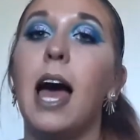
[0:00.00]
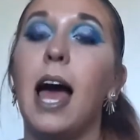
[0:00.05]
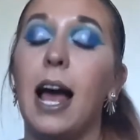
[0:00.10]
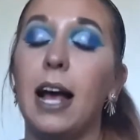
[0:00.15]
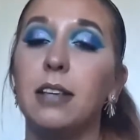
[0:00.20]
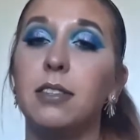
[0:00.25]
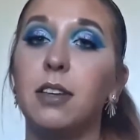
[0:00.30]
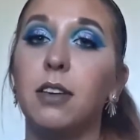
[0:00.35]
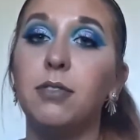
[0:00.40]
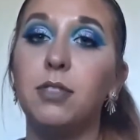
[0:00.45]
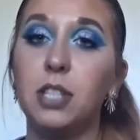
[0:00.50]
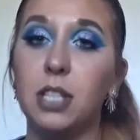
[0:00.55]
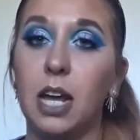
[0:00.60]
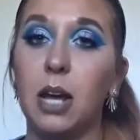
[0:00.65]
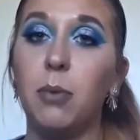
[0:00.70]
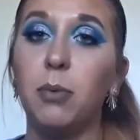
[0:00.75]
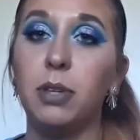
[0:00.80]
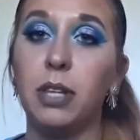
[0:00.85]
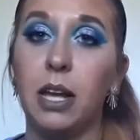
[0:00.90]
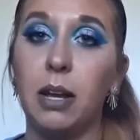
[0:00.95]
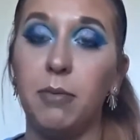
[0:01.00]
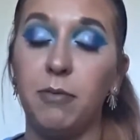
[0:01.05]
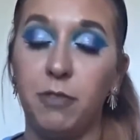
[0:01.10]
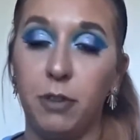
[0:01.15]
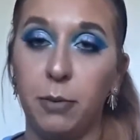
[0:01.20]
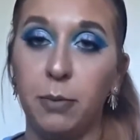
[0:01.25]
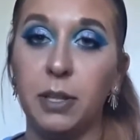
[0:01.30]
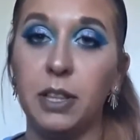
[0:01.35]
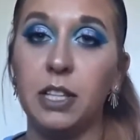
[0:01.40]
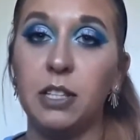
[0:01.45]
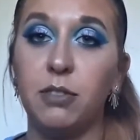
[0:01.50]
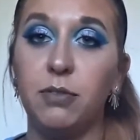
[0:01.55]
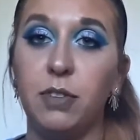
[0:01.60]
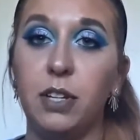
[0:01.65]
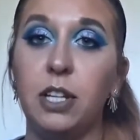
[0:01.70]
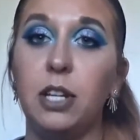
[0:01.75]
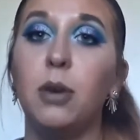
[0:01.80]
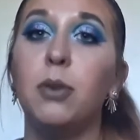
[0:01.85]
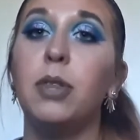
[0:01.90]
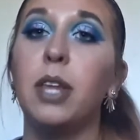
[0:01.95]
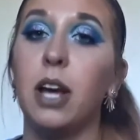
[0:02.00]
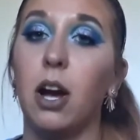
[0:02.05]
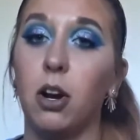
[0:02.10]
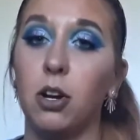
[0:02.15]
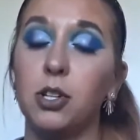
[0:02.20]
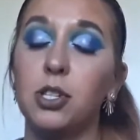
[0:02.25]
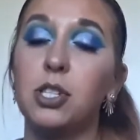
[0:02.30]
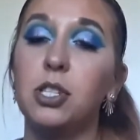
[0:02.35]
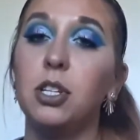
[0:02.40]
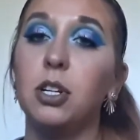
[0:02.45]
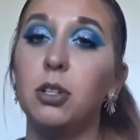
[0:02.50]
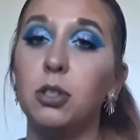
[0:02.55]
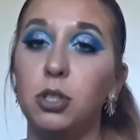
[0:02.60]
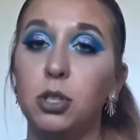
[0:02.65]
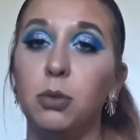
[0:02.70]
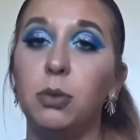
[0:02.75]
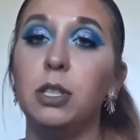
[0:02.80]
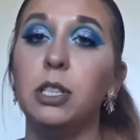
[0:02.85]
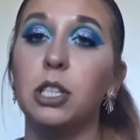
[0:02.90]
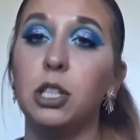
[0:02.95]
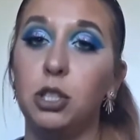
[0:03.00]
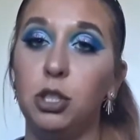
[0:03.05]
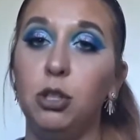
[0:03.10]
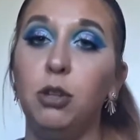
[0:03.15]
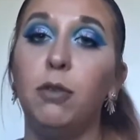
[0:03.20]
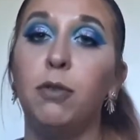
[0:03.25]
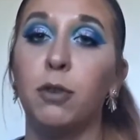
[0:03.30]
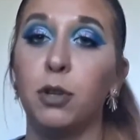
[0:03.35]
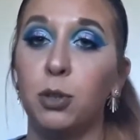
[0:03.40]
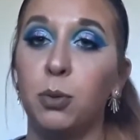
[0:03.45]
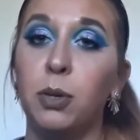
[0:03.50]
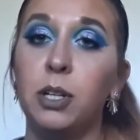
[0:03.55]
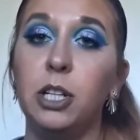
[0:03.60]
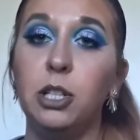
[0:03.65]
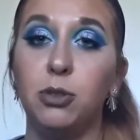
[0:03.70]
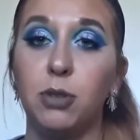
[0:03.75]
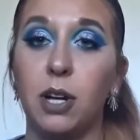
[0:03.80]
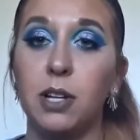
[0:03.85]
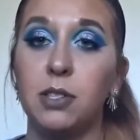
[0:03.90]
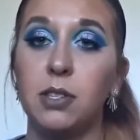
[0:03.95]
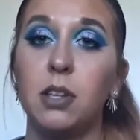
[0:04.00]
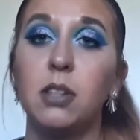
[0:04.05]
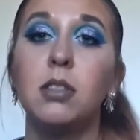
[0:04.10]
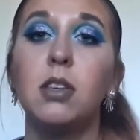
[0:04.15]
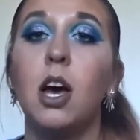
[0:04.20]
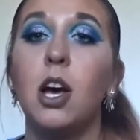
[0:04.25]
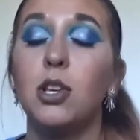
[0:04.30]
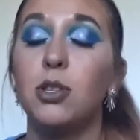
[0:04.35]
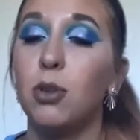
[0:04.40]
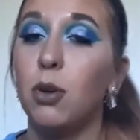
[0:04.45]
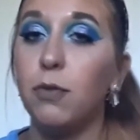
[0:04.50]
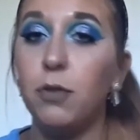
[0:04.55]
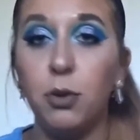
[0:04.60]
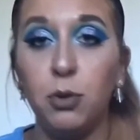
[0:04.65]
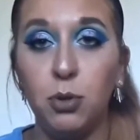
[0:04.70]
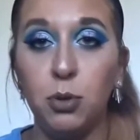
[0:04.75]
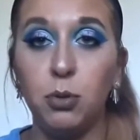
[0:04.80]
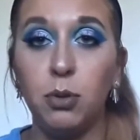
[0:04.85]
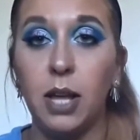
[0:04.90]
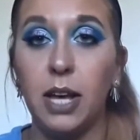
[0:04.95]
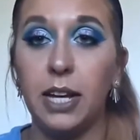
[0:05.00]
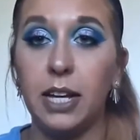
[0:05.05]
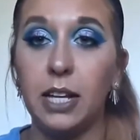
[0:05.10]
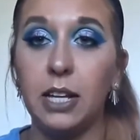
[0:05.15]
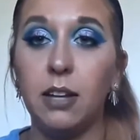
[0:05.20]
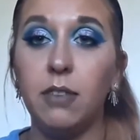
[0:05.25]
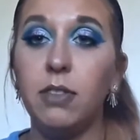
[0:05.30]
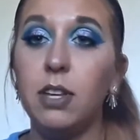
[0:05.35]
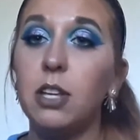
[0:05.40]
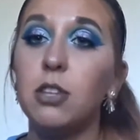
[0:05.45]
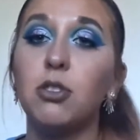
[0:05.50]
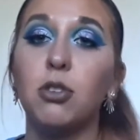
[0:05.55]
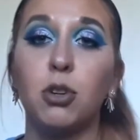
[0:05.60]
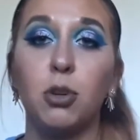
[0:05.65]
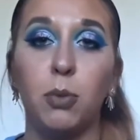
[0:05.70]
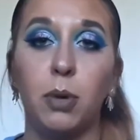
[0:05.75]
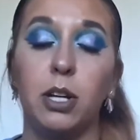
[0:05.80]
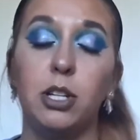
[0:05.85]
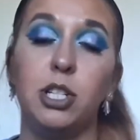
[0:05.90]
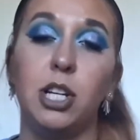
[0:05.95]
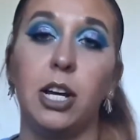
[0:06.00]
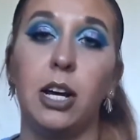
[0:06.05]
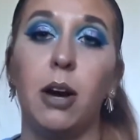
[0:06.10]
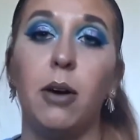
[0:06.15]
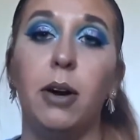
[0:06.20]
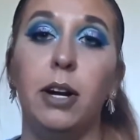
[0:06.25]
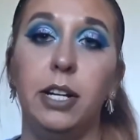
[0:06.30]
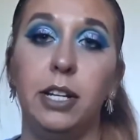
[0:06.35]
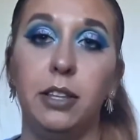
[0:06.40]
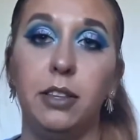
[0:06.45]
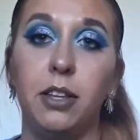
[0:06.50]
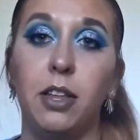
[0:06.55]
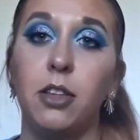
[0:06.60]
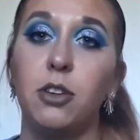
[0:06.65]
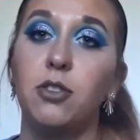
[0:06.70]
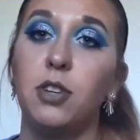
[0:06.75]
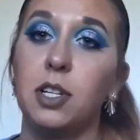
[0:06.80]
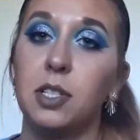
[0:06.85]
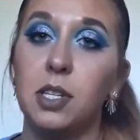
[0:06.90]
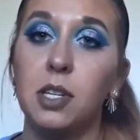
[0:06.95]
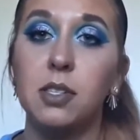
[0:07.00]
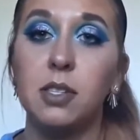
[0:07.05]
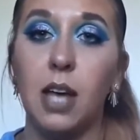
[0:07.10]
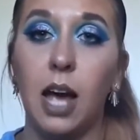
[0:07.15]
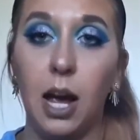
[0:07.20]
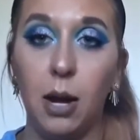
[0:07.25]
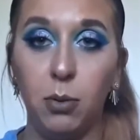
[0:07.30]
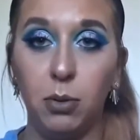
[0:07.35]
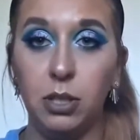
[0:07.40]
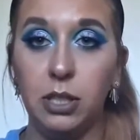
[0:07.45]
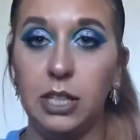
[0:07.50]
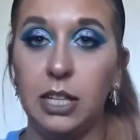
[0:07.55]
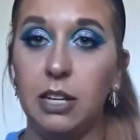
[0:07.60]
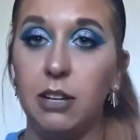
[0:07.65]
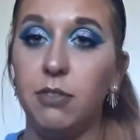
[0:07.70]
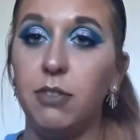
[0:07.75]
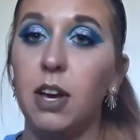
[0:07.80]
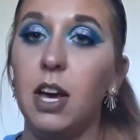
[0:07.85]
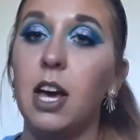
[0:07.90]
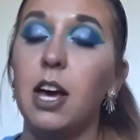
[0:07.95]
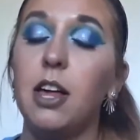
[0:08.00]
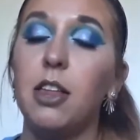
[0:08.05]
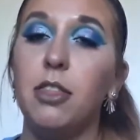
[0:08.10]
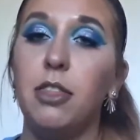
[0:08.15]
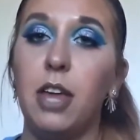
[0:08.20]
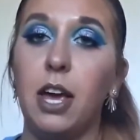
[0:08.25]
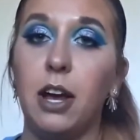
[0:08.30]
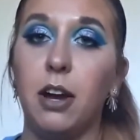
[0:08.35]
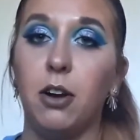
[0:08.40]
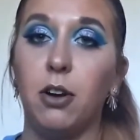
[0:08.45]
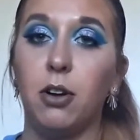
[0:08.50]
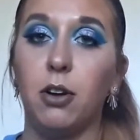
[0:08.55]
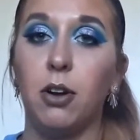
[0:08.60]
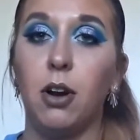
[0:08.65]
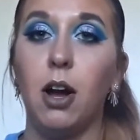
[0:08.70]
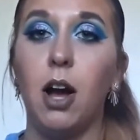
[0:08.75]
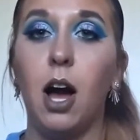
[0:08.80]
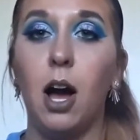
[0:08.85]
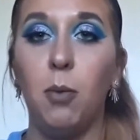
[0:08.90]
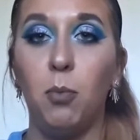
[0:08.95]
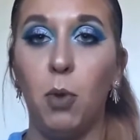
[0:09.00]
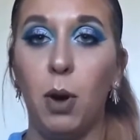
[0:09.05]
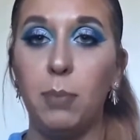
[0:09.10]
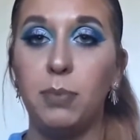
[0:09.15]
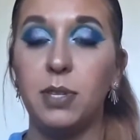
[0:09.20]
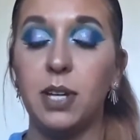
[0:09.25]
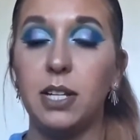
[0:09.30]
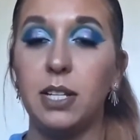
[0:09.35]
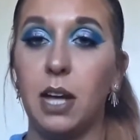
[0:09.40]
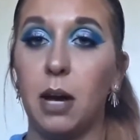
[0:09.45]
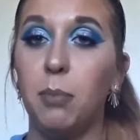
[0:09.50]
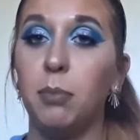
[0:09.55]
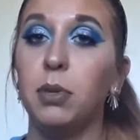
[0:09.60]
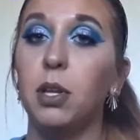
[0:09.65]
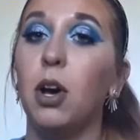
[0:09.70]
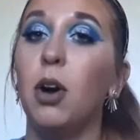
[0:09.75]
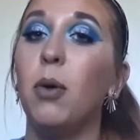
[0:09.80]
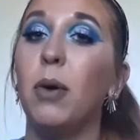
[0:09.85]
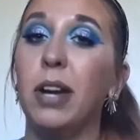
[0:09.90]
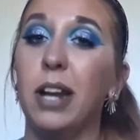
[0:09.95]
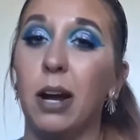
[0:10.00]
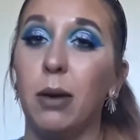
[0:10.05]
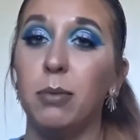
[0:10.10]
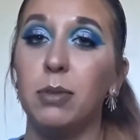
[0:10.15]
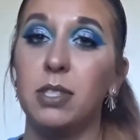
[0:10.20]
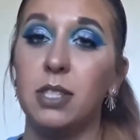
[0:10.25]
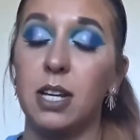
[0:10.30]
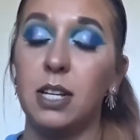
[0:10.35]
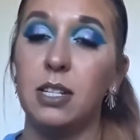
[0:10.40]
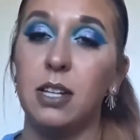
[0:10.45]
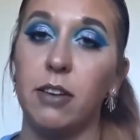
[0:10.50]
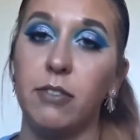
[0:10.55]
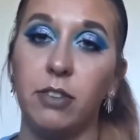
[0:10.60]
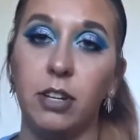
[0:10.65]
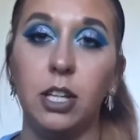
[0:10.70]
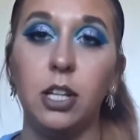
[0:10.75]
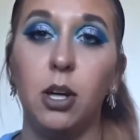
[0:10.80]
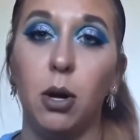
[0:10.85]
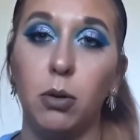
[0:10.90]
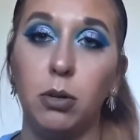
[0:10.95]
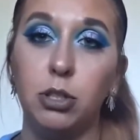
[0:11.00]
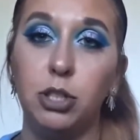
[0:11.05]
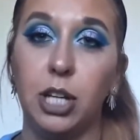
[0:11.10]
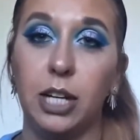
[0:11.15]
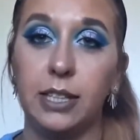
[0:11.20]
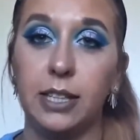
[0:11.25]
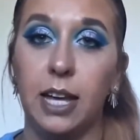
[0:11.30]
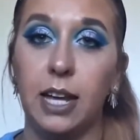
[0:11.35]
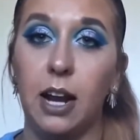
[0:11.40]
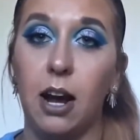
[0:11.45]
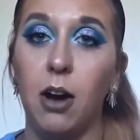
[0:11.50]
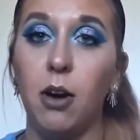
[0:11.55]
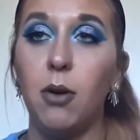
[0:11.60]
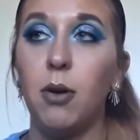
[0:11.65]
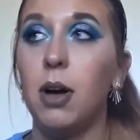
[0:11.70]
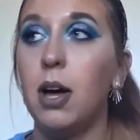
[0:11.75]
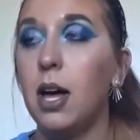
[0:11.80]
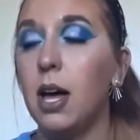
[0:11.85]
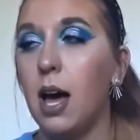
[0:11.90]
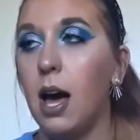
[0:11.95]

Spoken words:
As of today, when I'm filming this video, they are still doing the 2 for $20 dresses. So if you do like any of these or you want to check out any of the other dresses, I will leave their website down below, and I would say definitely go and check that out.